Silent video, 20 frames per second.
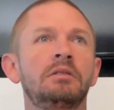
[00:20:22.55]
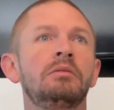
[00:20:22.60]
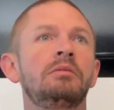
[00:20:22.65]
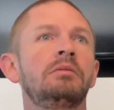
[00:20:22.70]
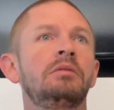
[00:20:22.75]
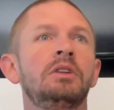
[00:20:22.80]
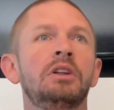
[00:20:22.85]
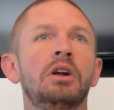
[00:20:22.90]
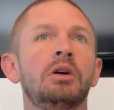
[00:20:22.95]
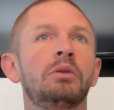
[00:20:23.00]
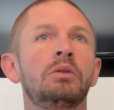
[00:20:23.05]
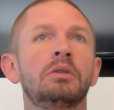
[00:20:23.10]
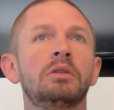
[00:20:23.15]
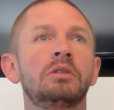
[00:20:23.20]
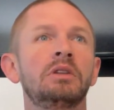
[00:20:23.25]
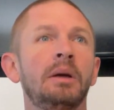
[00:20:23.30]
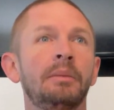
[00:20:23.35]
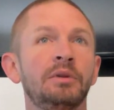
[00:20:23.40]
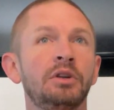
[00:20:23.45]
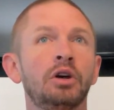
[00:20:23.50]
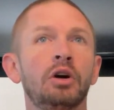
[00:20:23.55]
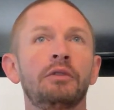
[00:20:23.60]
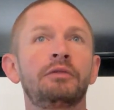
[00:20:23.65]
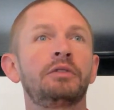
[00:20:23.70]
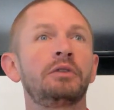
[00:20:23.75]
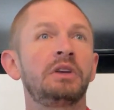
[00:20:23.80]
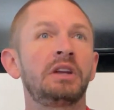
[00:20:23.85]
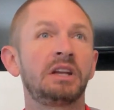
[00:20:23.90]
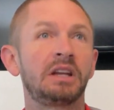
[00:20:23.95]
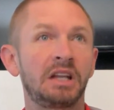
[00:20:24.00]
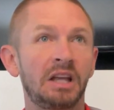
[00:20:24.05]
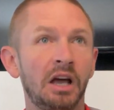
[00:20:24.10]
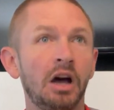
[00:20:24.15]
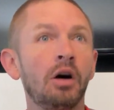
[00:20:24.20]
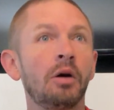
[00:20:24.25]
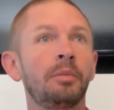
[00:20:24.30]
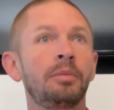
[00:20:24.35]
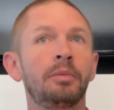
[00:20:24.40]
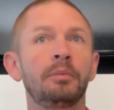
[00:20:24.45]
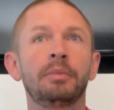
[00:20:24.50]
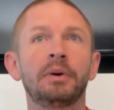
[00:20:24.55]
Let me know if you need any help,